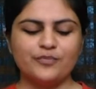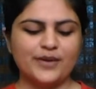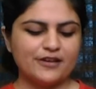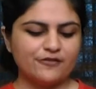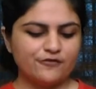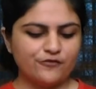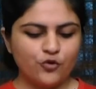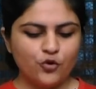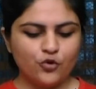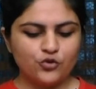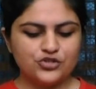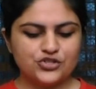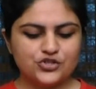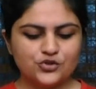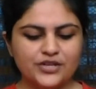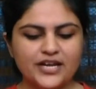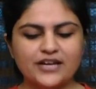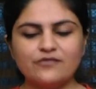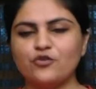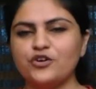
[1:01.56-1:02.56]
my phone so
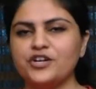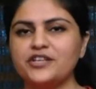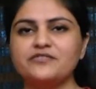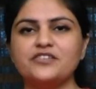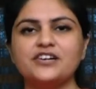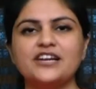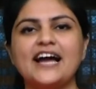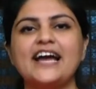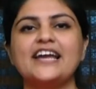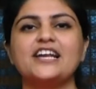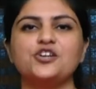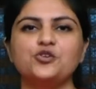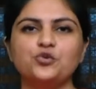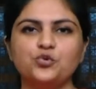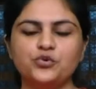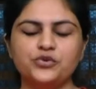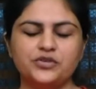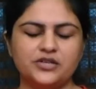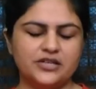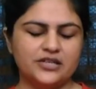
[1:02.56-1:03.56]
that whatever I
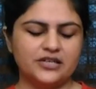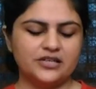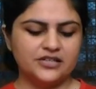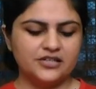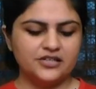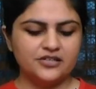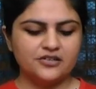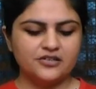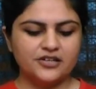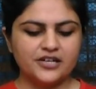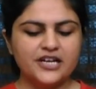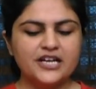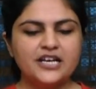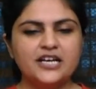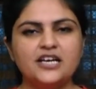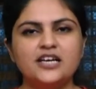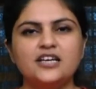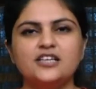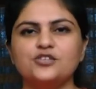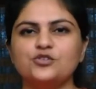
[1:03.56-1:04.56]
do in here
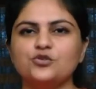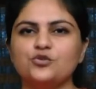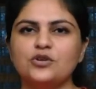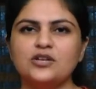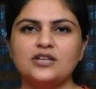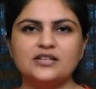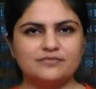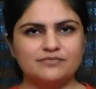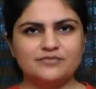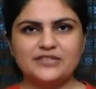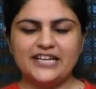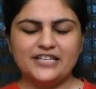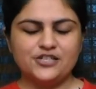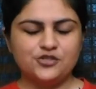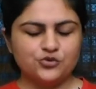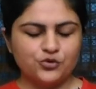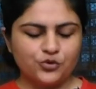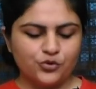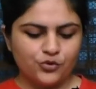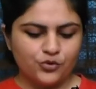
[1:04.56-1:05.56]
you'll get
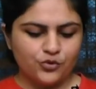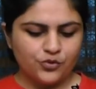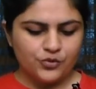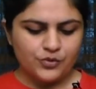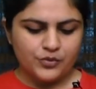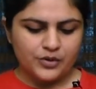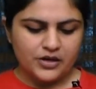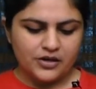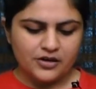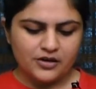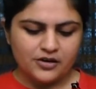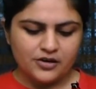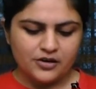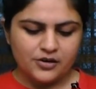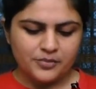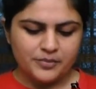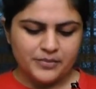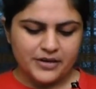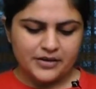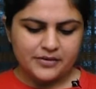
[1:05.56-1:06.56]
to know
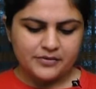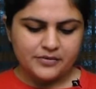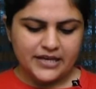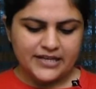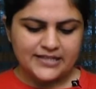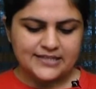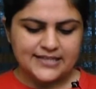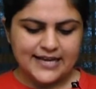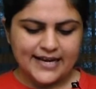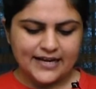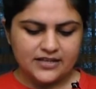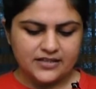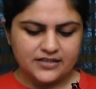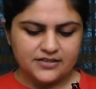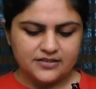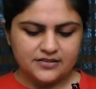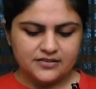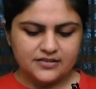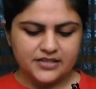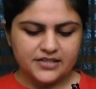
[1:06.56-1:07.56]
exactly
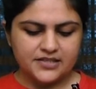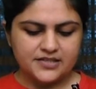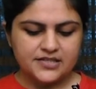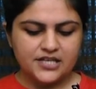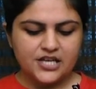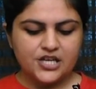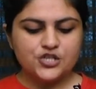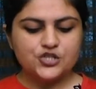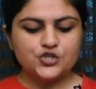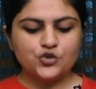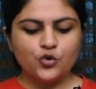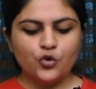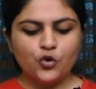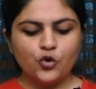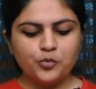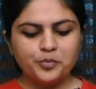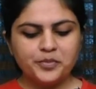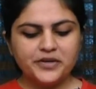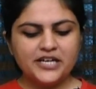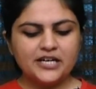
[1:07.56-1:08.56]
the things. So
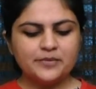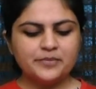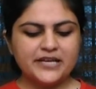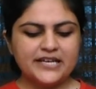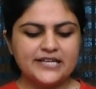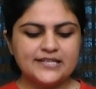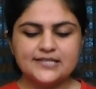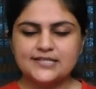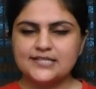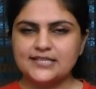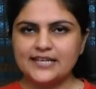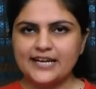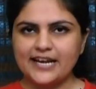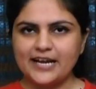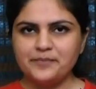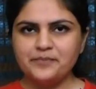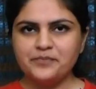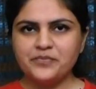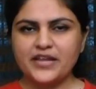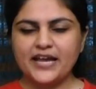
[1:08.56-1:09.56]
open up
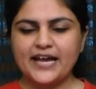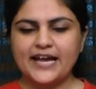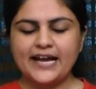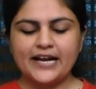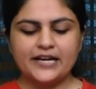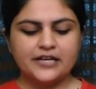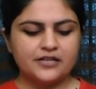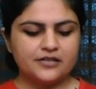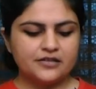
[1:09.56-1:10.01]
Instagram and